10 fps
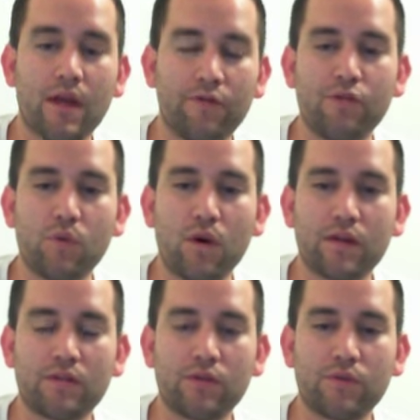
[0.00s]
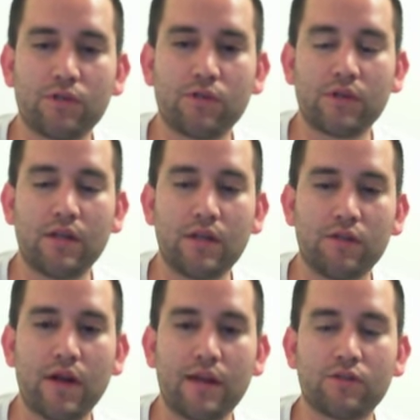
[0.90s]
if you wanted to retreat
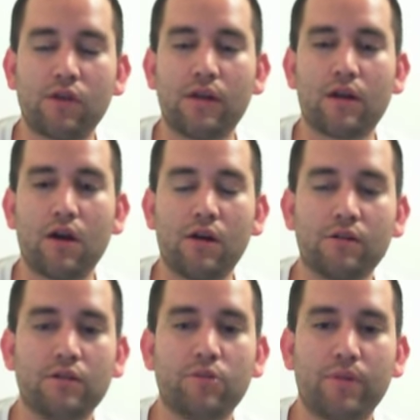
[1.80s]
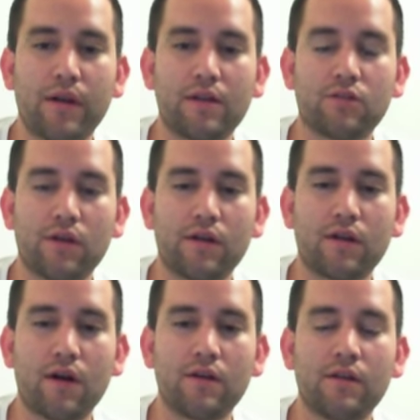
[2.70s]
and you had a trainer card and you play a
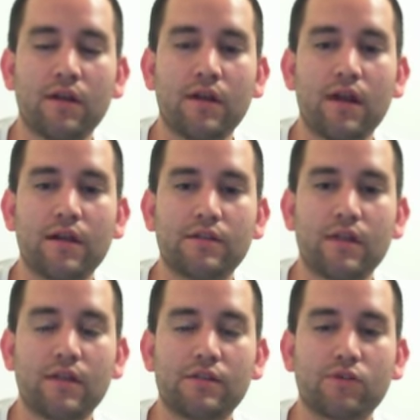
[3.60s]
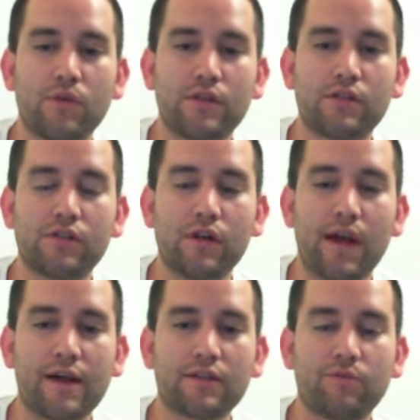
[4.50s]
trainer card, it says switch
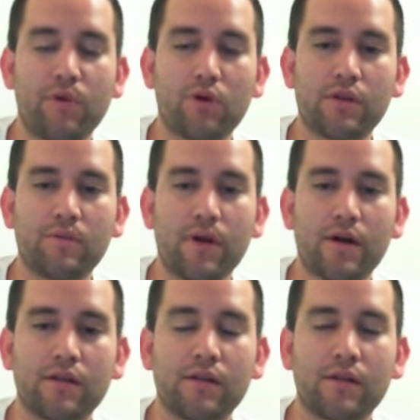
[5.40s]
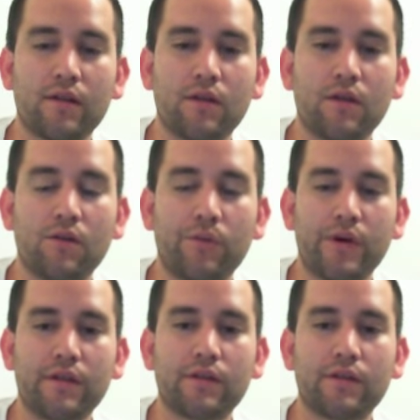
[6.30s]
your active Pokemon
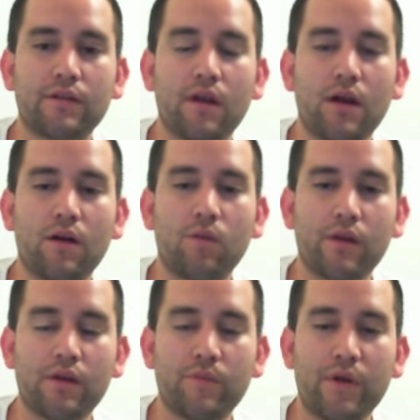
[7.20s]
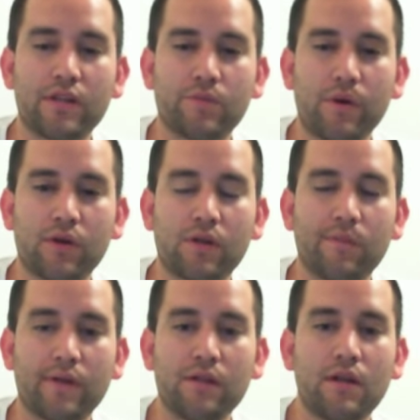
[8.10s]
with one of your bench
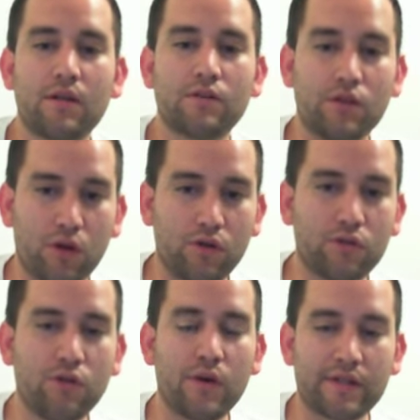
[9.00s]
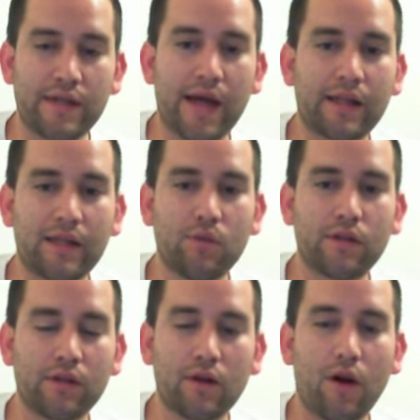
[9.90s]
Pokemon. So you do
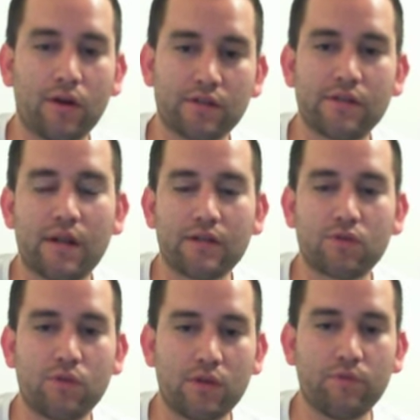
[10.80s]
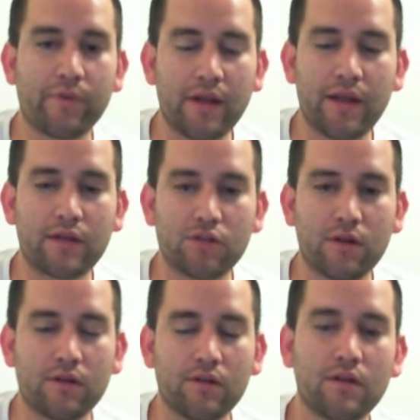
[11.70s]
exactly what the card says when you play that
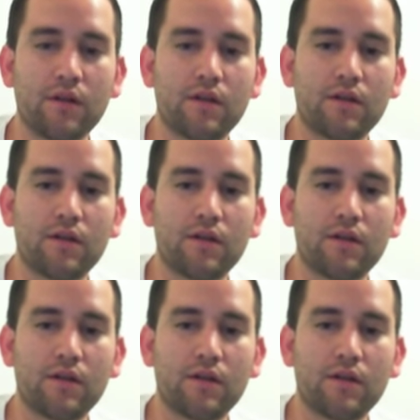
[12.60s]
trainer.